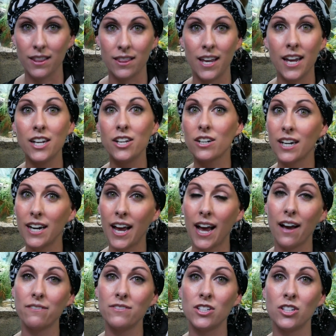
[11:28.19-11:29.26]
Then you're gonna
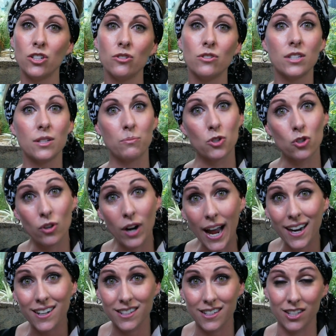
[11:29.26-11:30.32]
have to
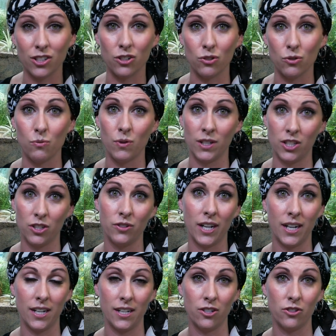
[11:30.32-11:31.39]
subtract 2 once you get
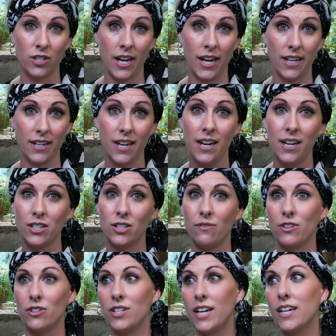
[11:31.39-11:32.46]
it in your tank. So if
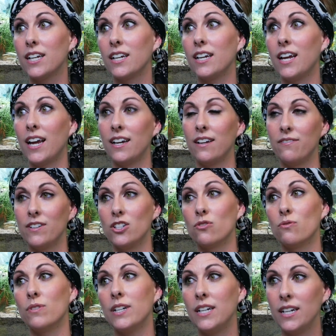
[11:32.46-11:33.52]
your tank, again, if it's
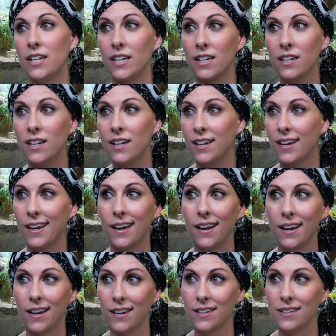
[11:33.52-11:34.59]
reading
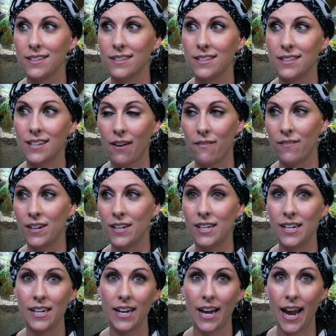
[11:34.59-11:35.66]

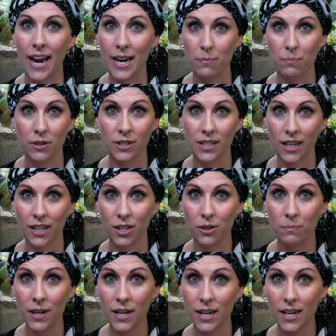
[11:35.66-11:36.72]
78%
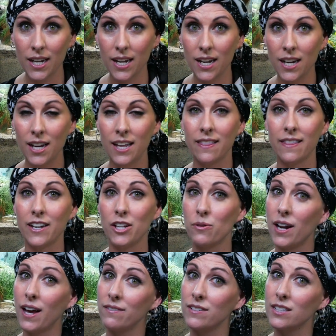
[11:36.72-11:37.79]
humidity, then you
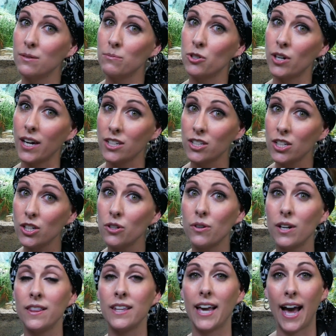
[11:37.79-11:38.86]
would have to subtract 2,
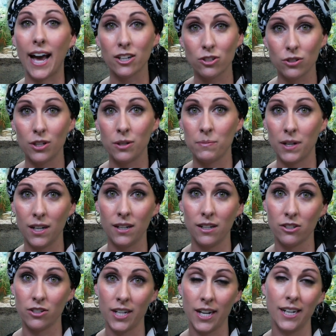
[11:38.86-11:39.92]
and the actual humidity in
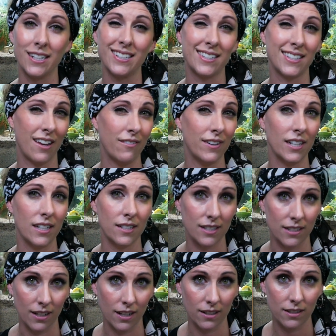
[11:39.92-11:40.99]
your tank is
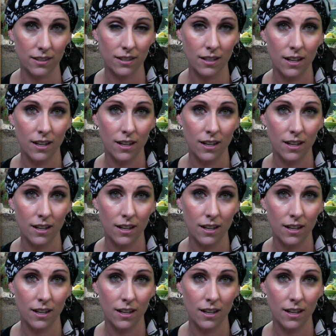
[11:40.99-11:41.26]
76.